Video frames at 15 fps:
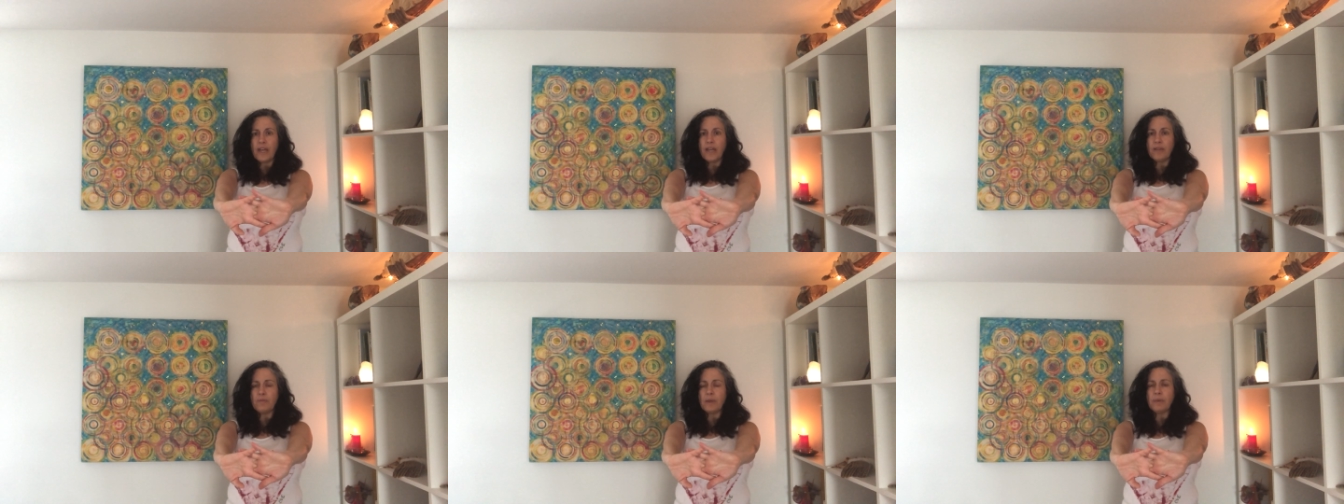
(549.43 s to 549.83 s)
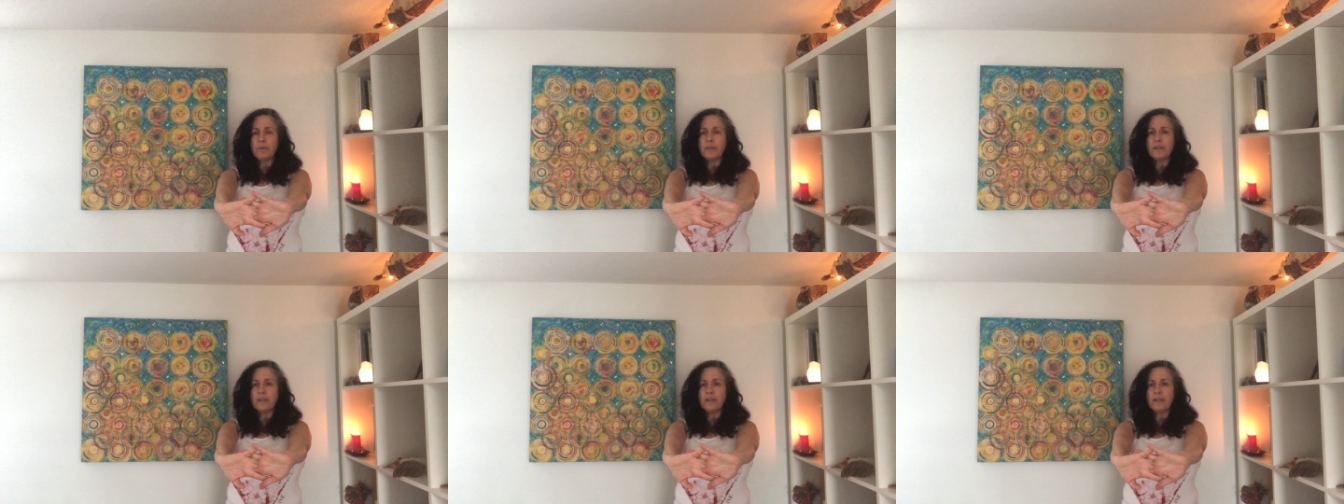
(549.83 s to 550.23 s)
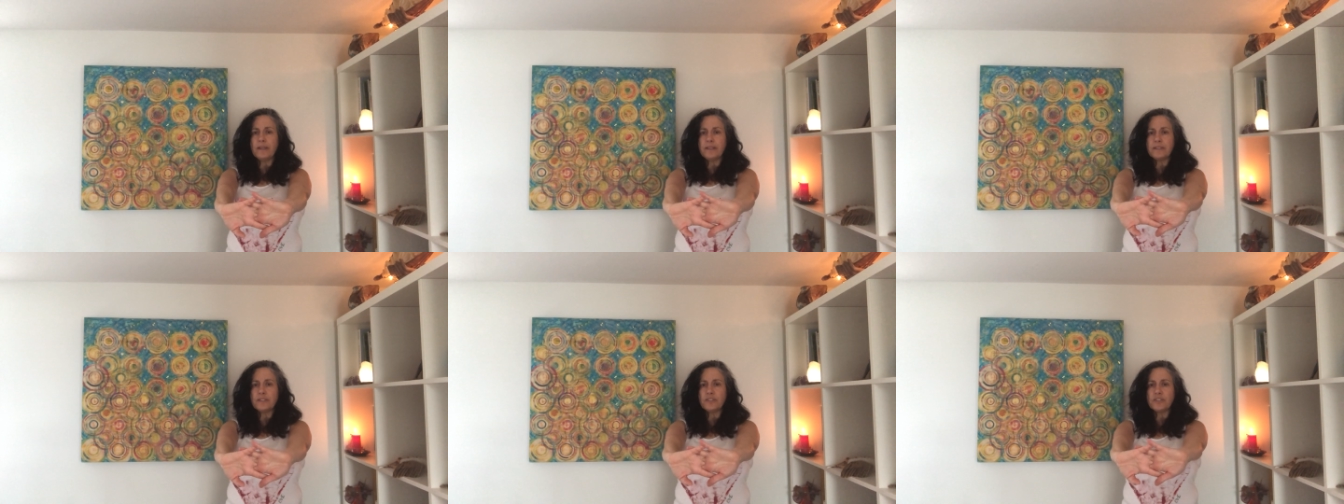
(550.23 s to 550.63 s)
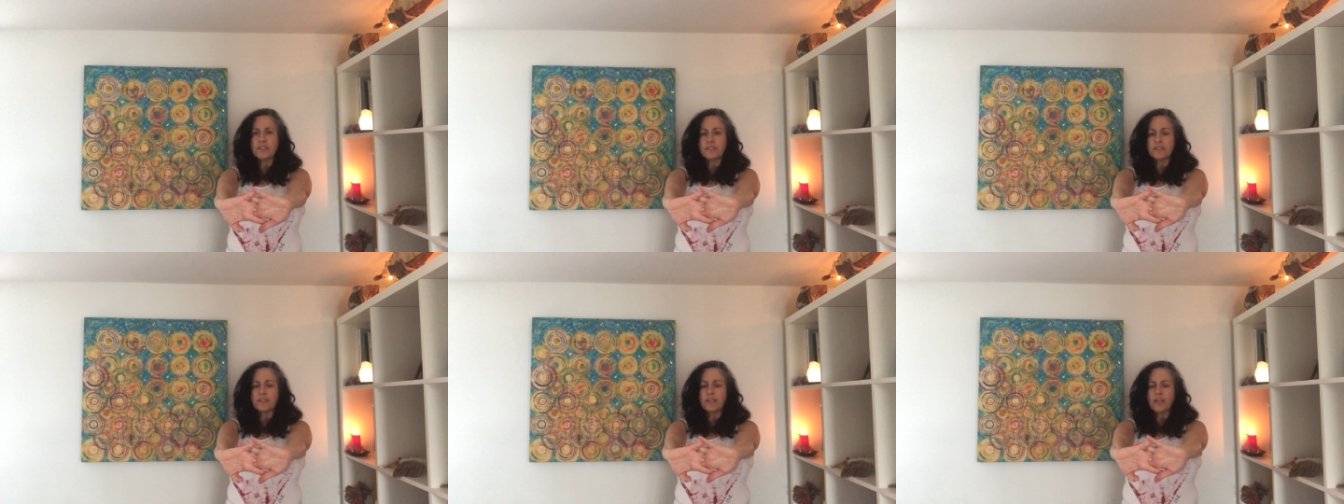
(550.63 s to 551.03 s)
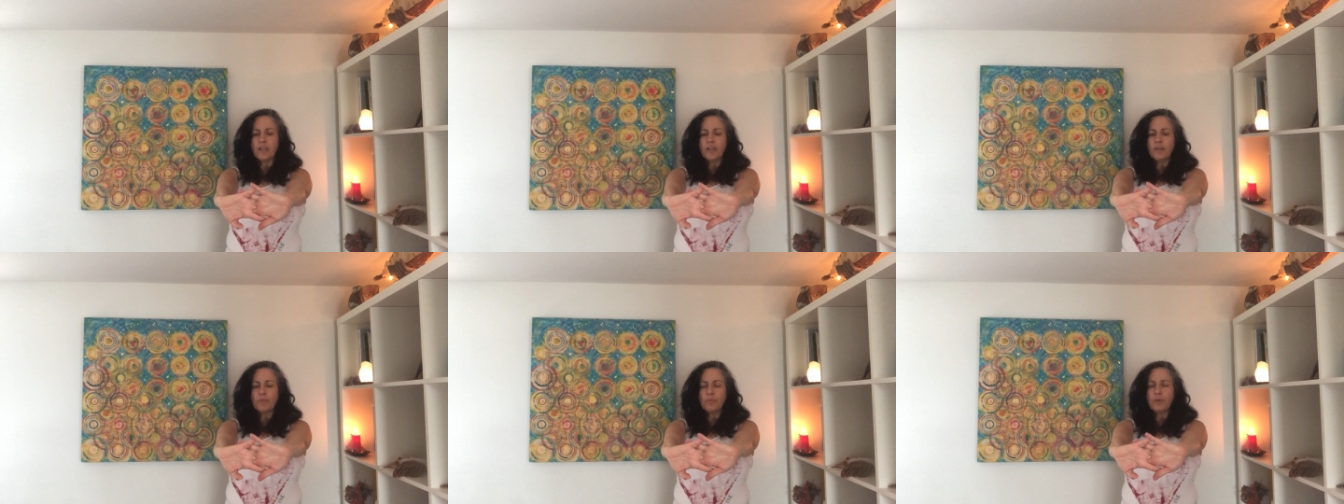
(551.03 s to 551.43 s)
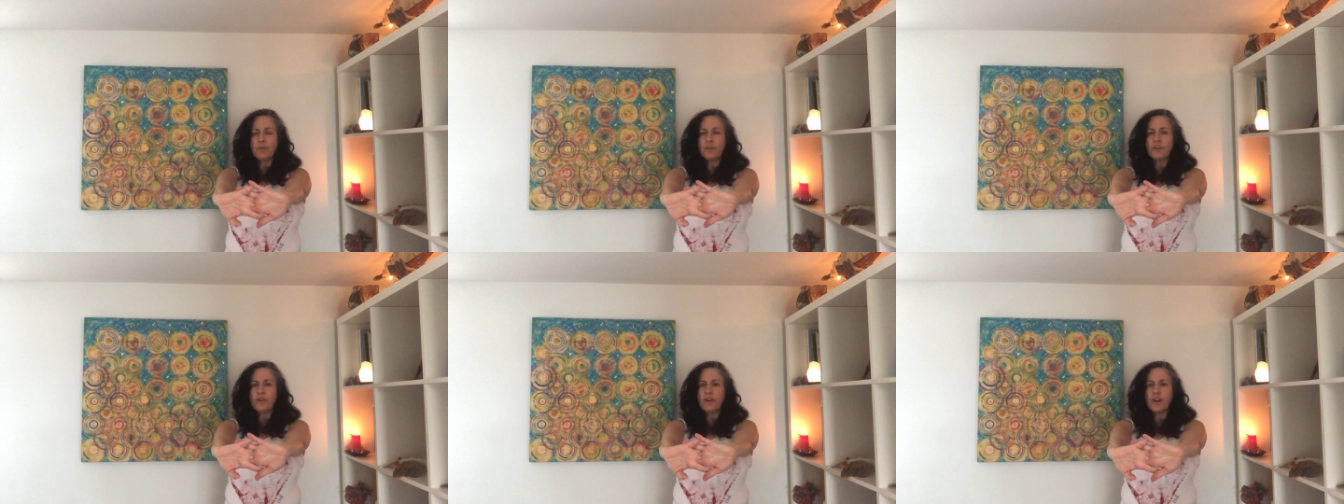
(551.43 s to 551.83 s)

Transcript: And maybe let's just pull our